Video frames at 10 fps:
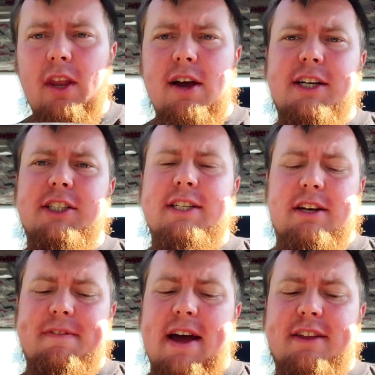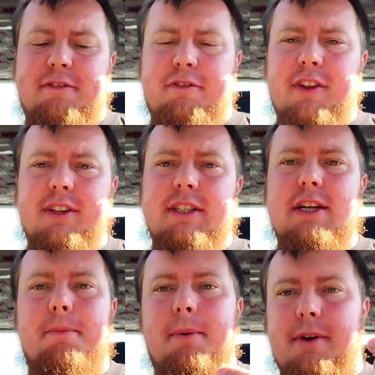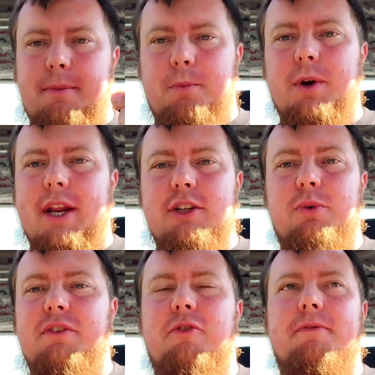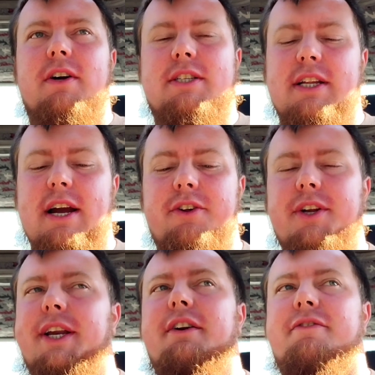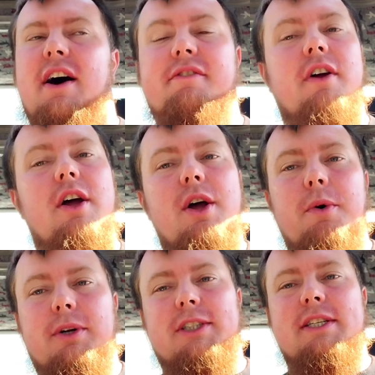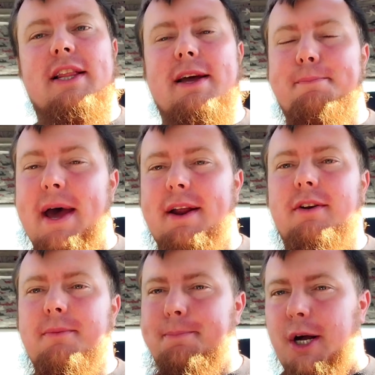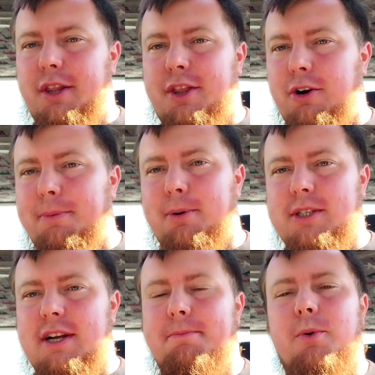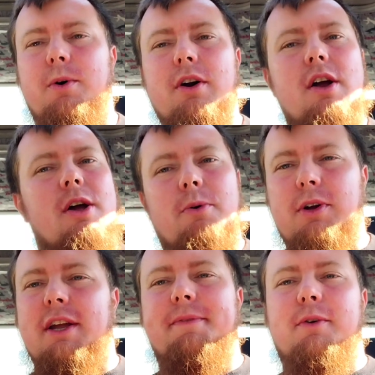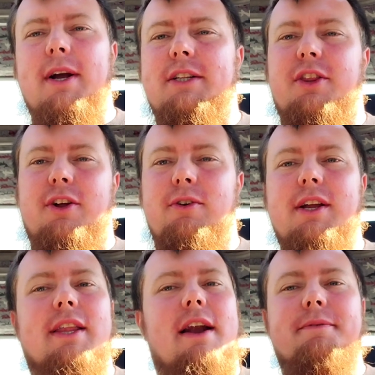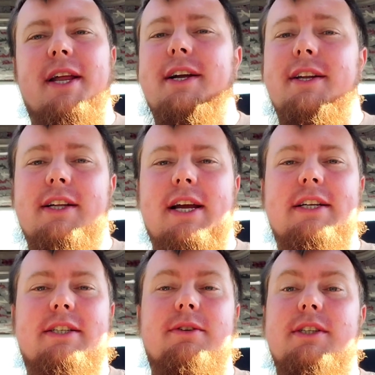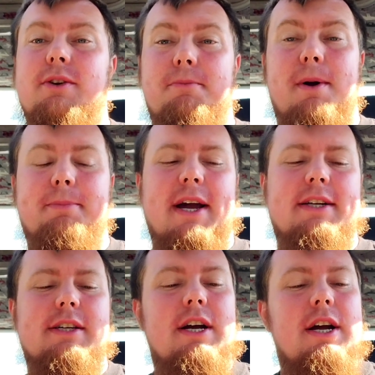I just did the math after filling this up. We're getting 24 miles to the gallon in E85, which is not that bad, but 30% more would give me right to 30 that I'm getting in the K-Series on pump gas.